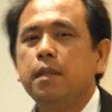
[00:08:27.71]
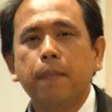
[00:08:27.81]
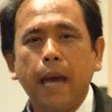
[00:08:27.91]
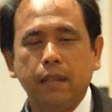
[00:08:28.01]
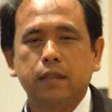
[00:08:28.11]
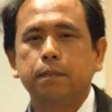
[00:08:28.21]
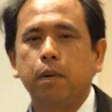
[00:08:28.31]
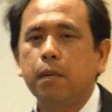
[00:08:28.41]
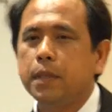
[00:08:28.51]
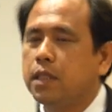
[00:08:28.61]
impact
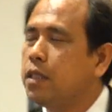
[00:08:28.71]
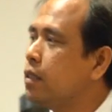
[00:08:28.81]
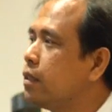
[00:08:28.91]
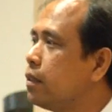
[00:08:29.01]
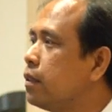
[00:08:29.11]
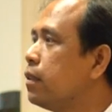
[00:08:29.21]
properties